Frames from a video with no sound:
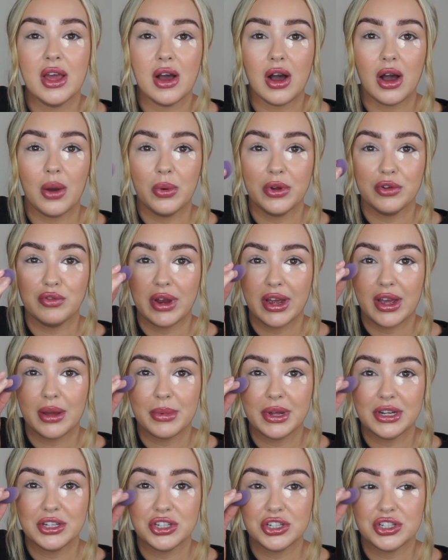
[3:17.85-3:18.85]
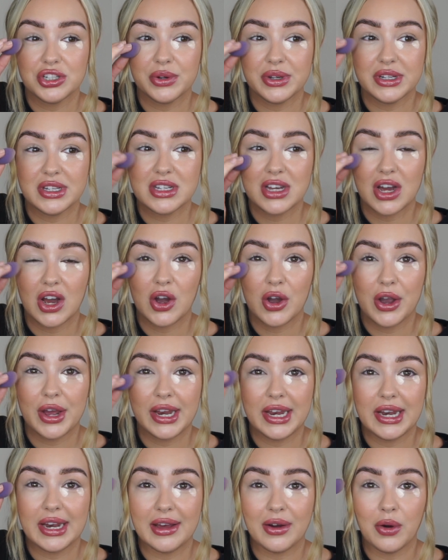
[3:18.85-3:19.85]
I would recommend just doing
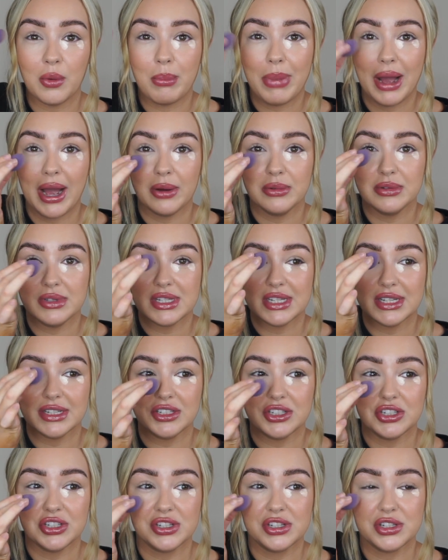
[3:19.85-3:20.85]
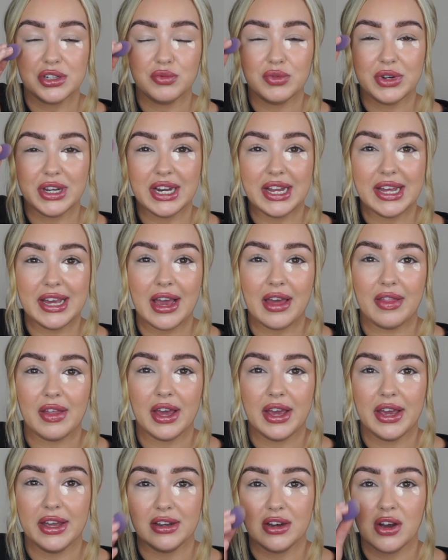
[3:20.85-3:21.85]
tiny little bounces just to really get
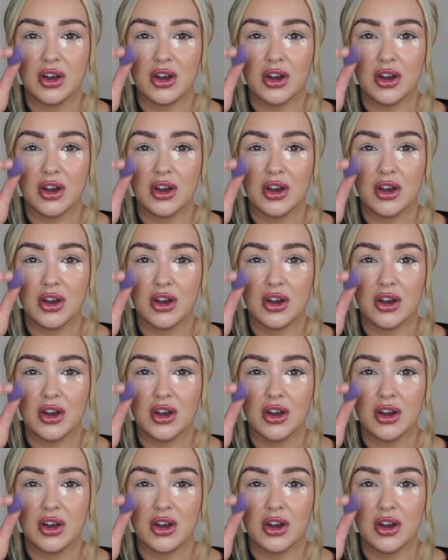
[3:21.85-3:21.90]
that in.